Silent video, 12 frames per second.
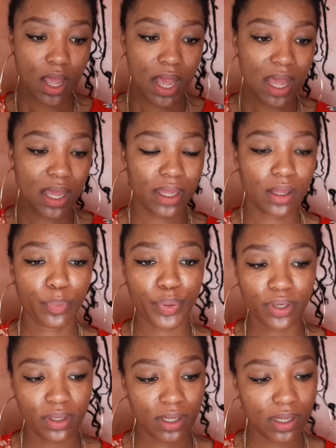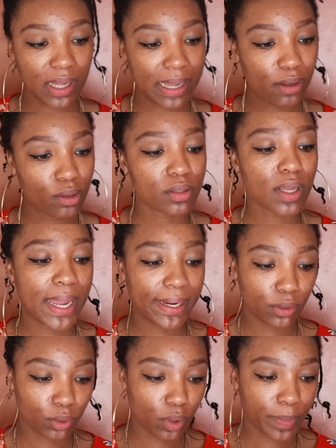I also
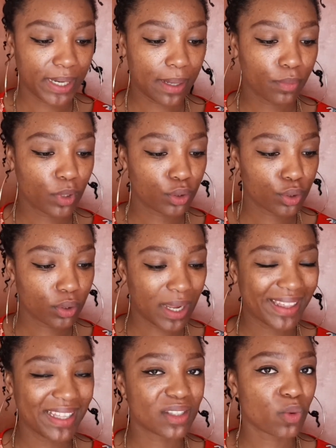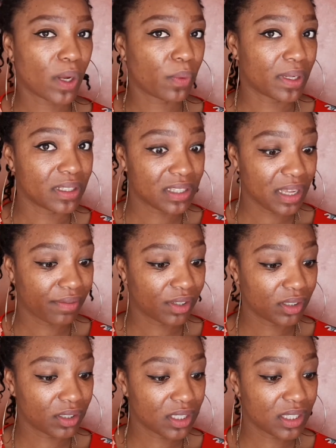Eyelash, but I'm not sure. I think it's
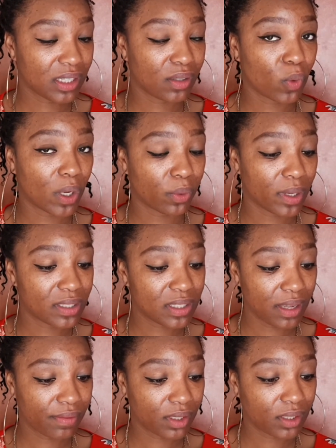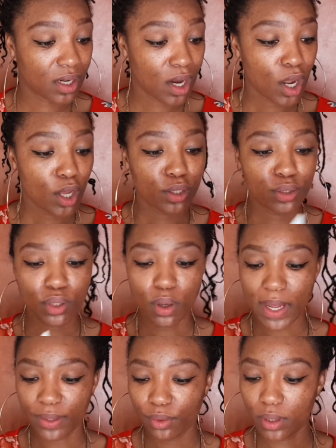117. It's in 117. So
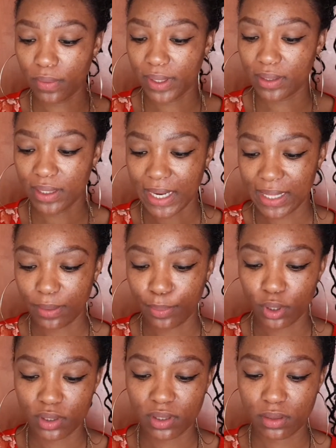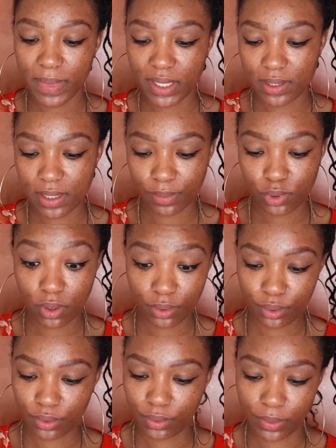I threw away that other box is messed up, so I
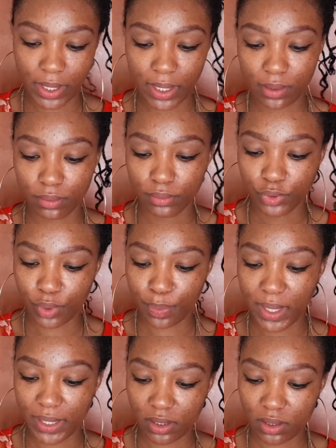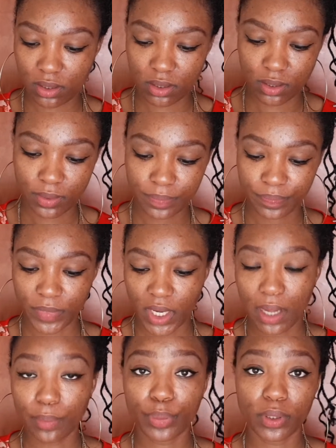threw it away and replaced
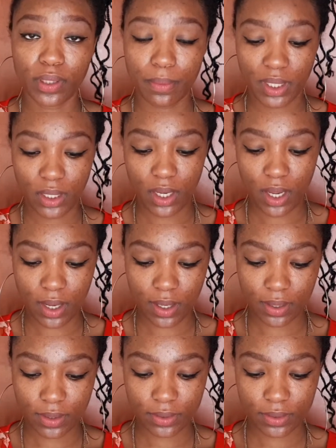and put them in here